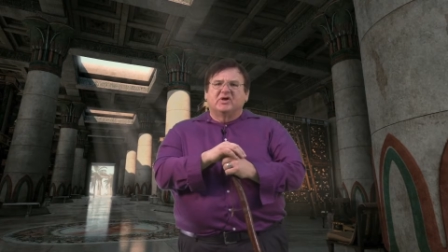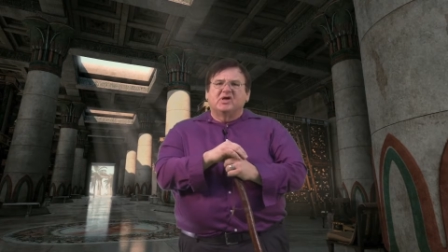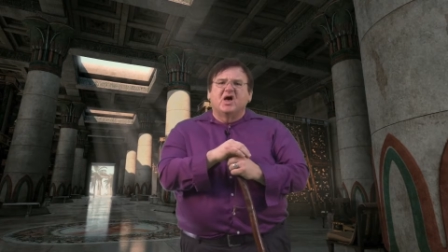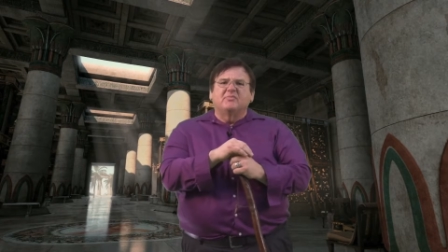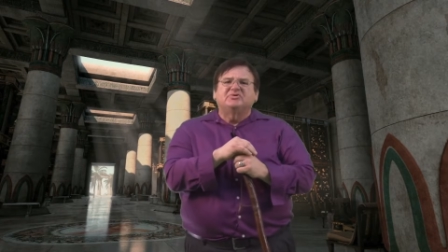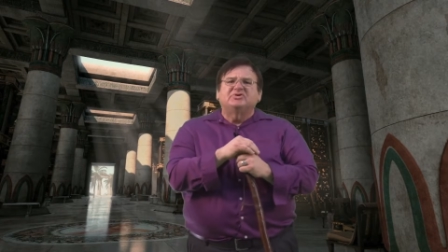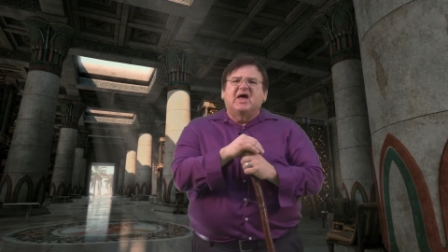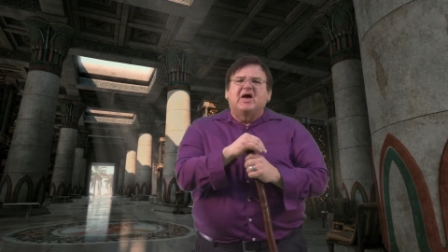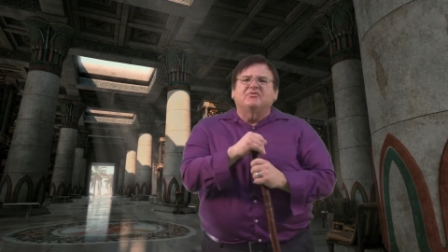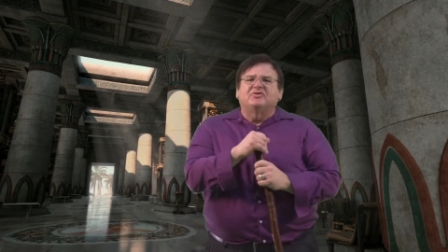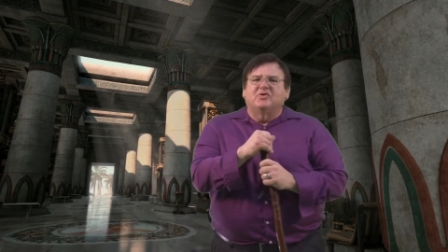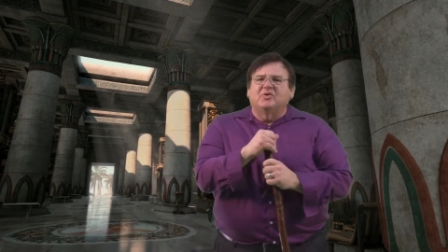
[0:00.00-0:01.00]
it comes
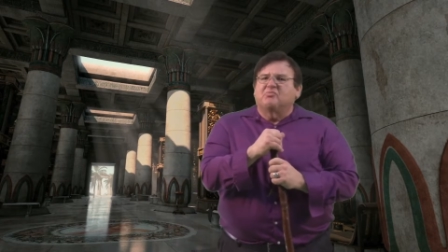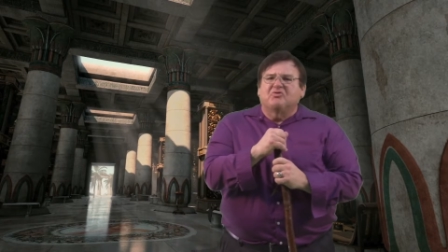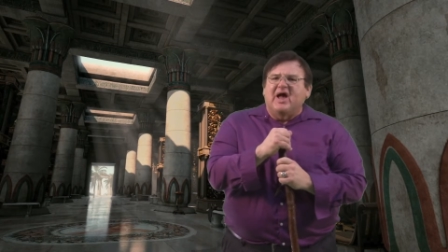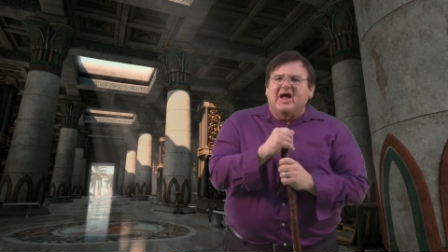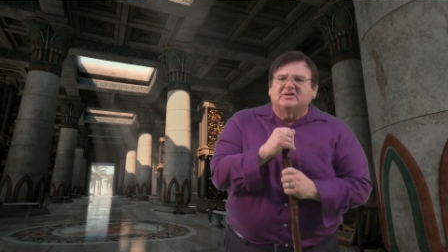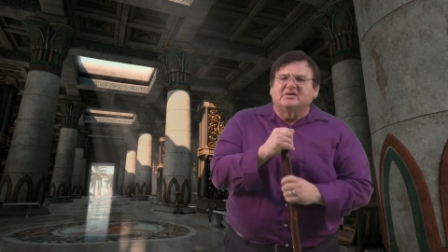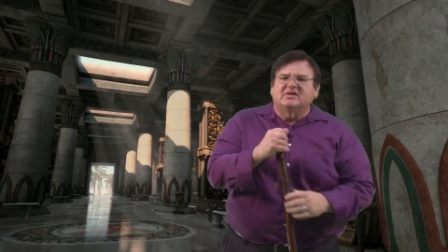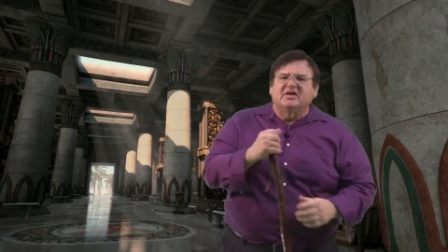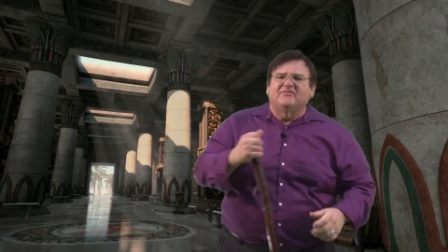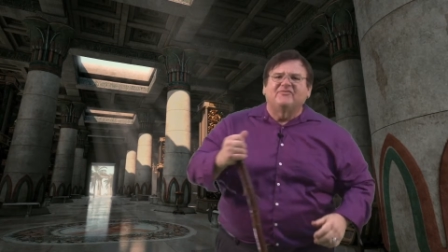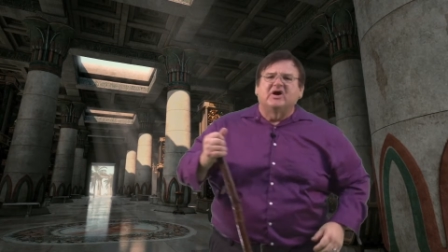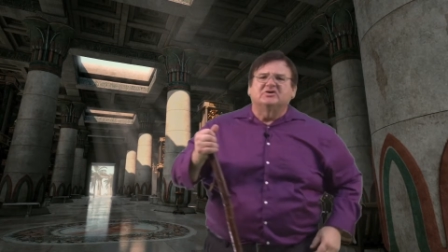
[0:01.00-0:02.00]
down to it,
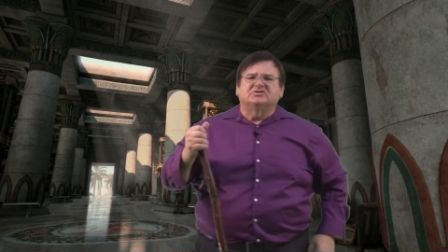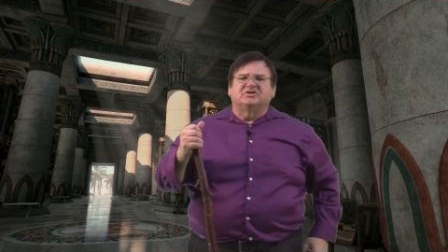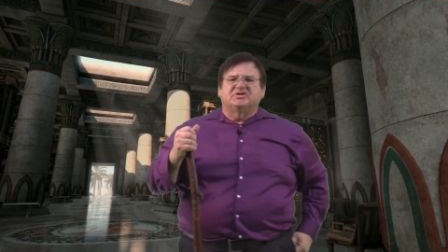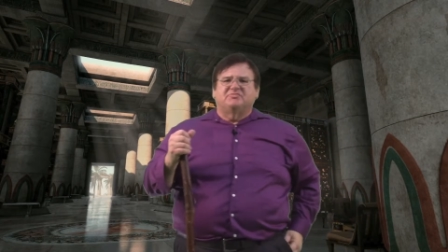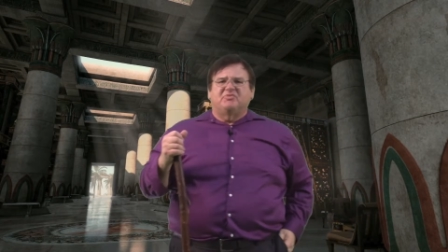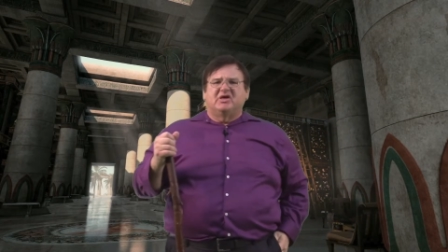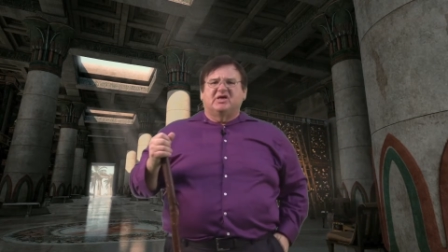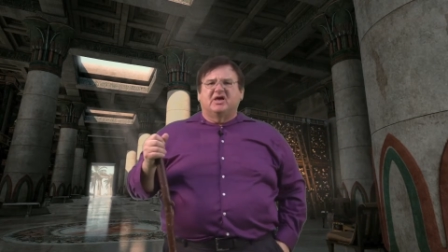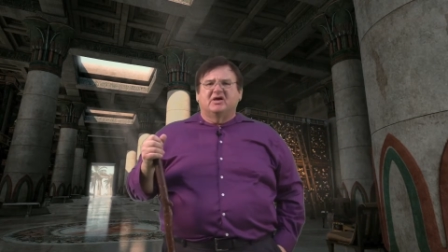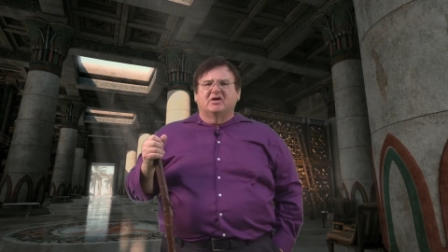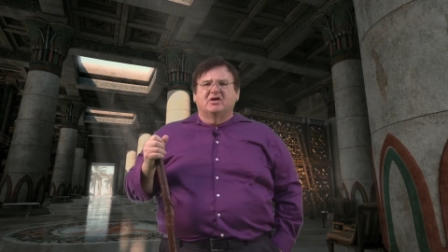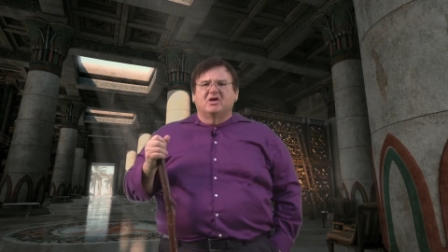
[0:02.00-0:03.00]
practically and functionally
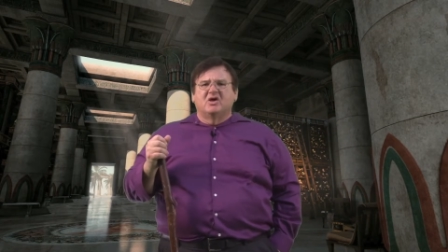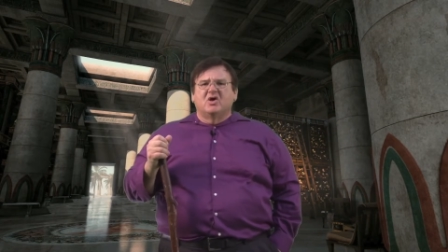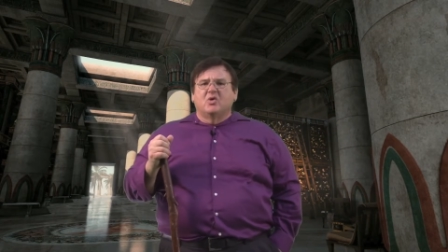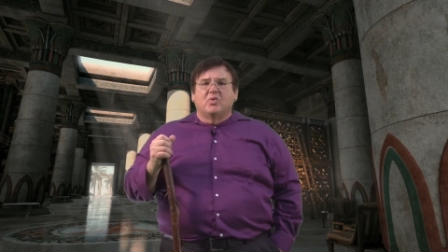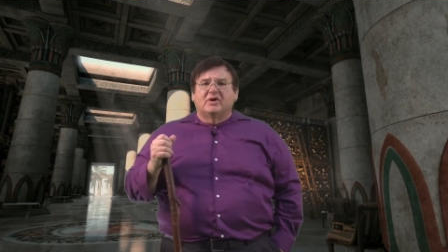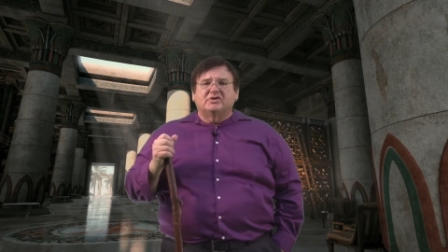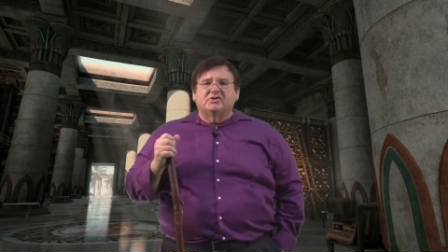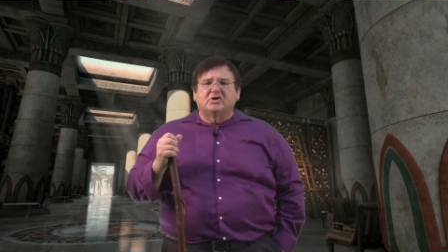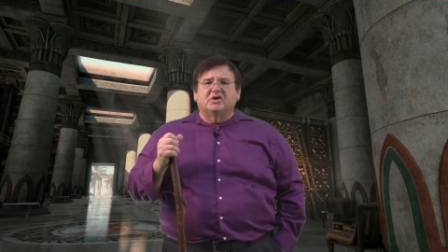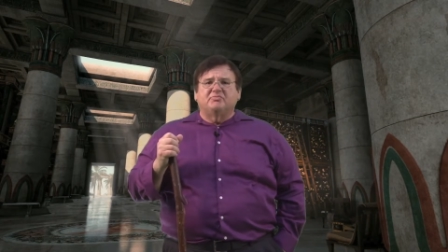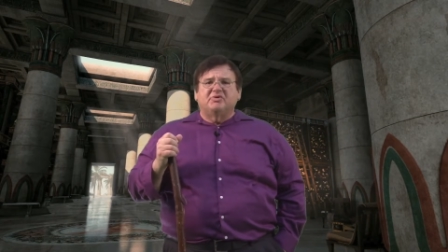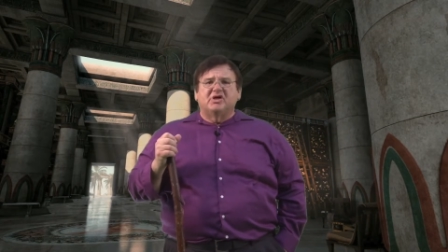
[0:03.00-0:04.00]
speaking, what is
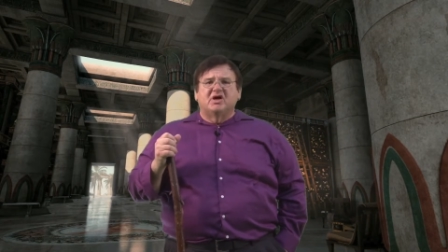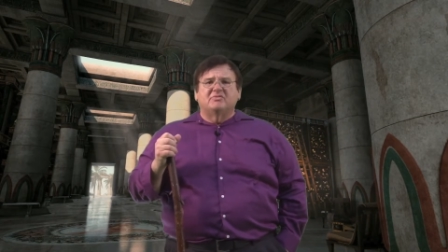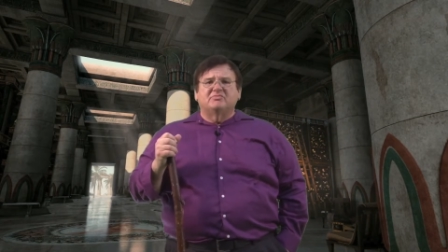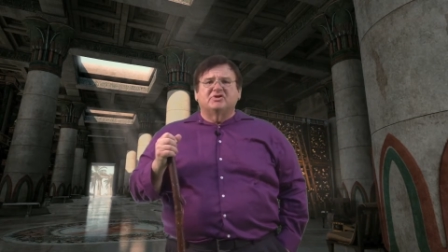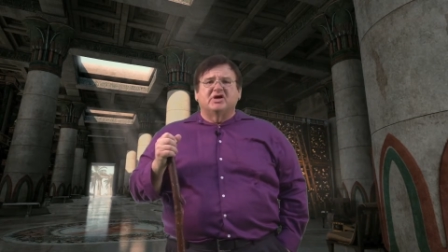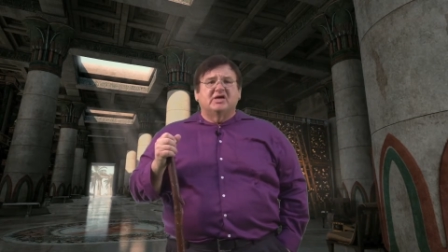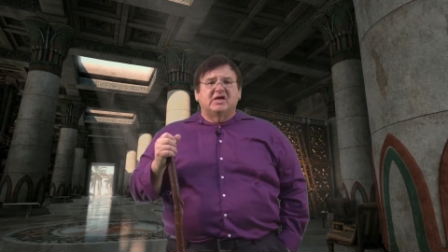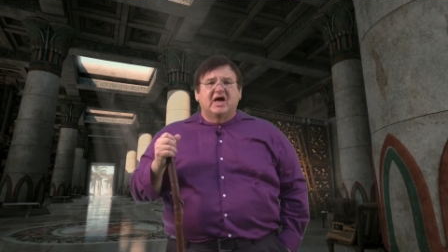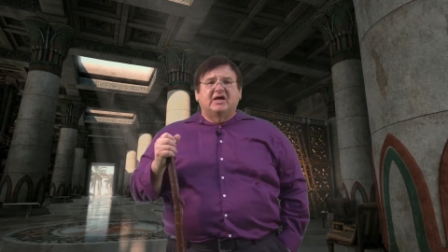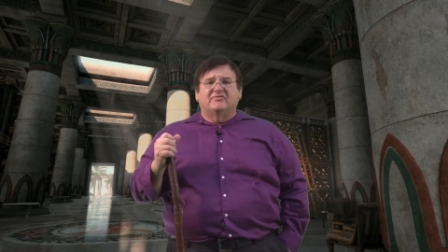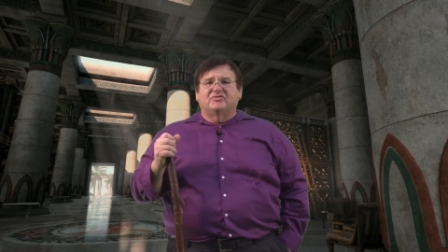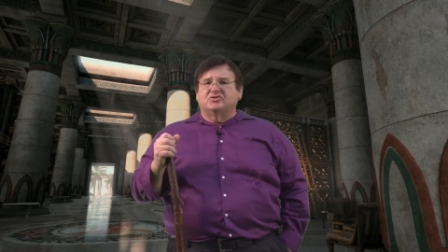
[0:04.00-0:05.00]
good becomes a
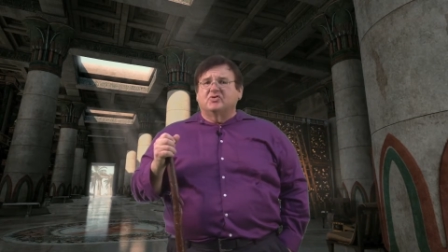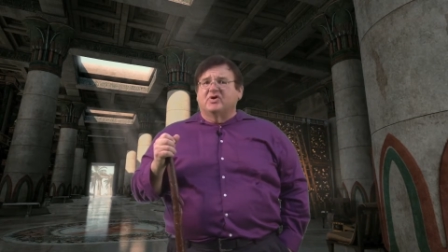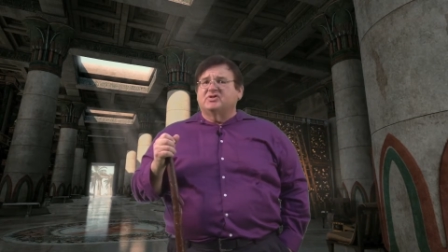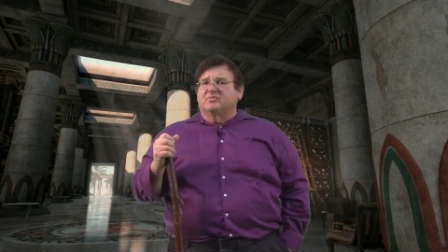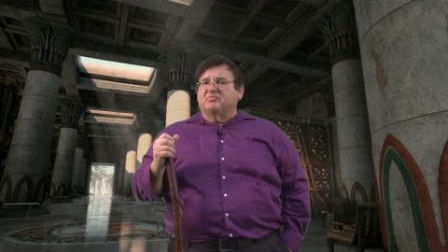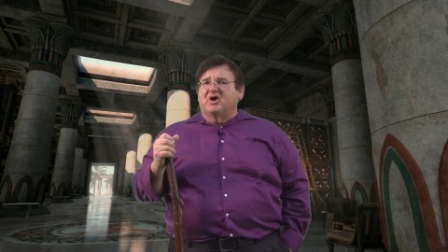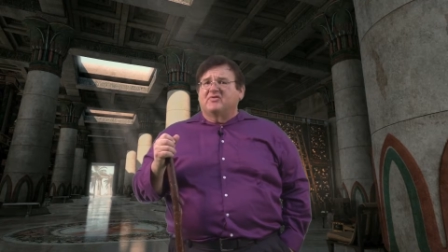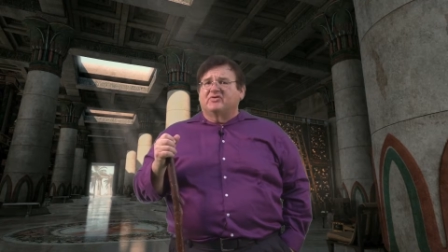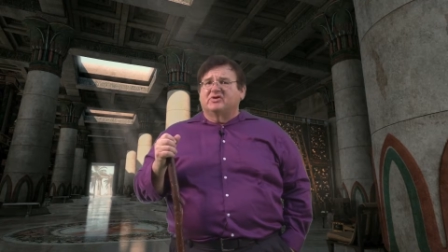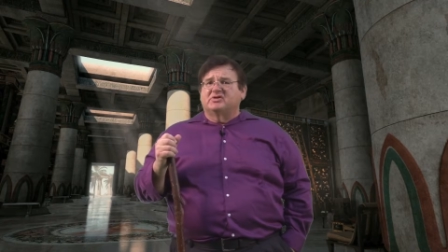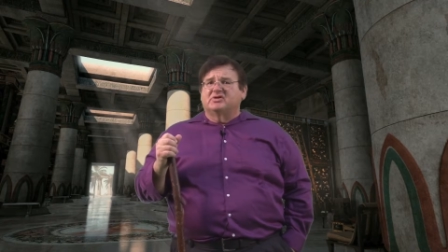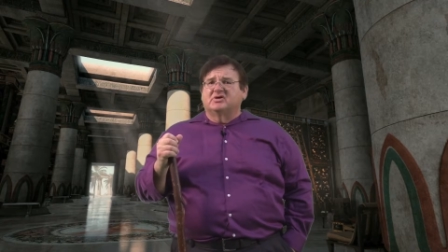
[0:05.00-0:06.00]
kind of choice a
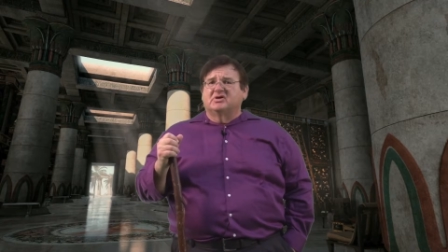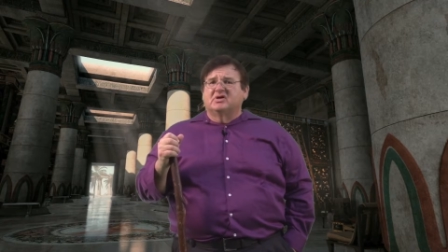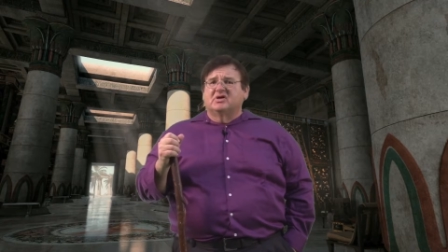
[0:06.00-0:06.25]
preference.